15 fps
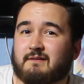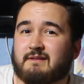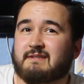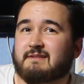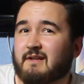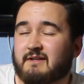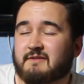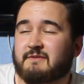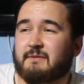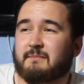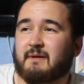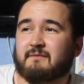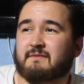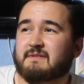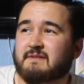these last few
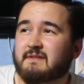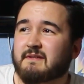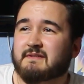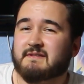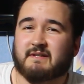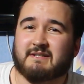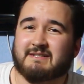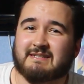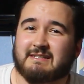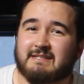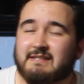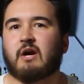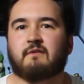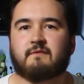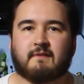months. Seriously.
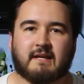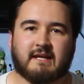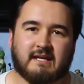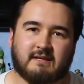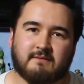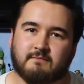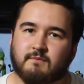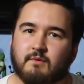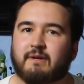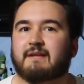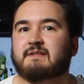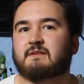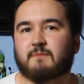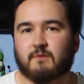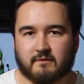Hopefully we'll
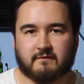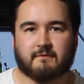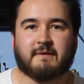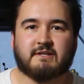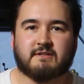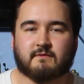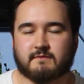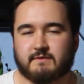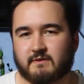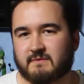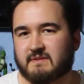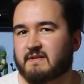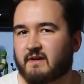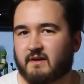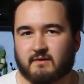get some more information on Doom
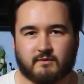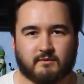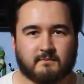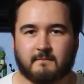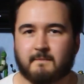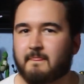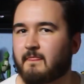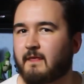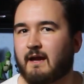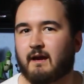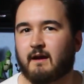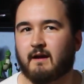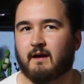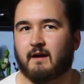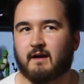Eternal,
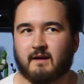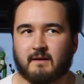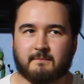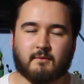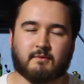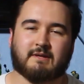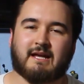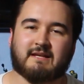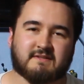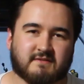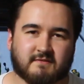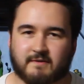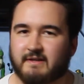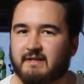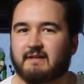Borderlands
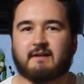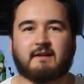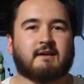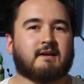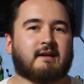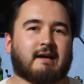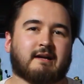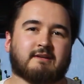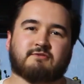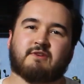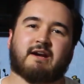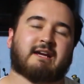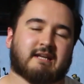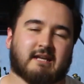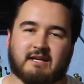3, and
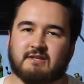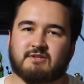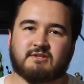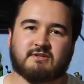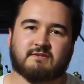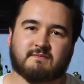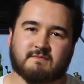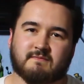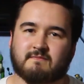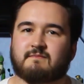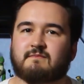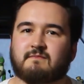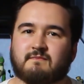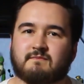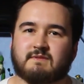Dragon Age
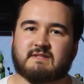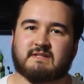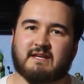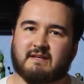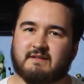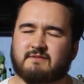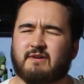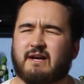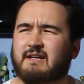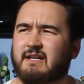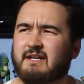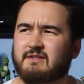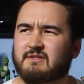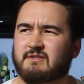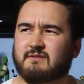6. Dragon
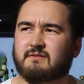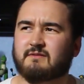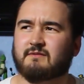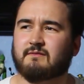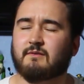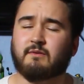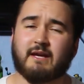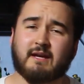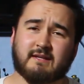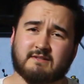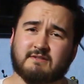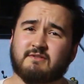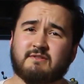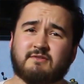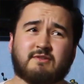Age? Oh yeah,
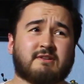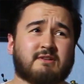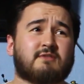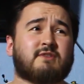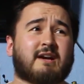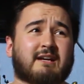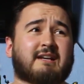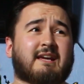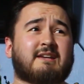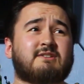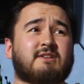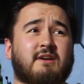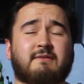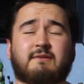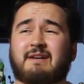that's new Dragon Age.
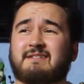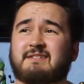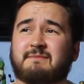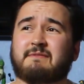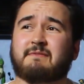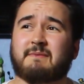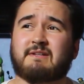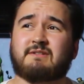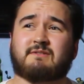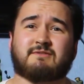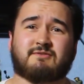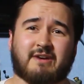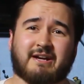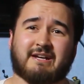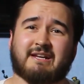Hope we'll get some information on
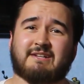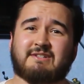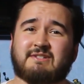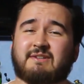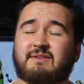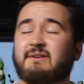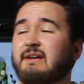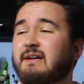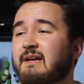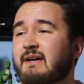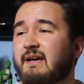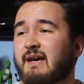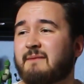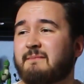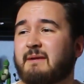Dragon Age too,
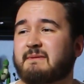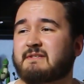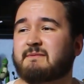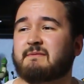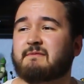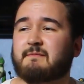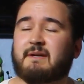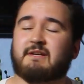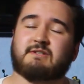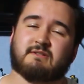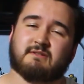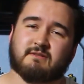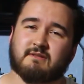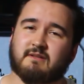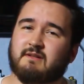and maybe some
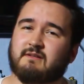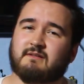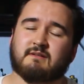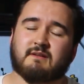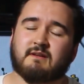information on the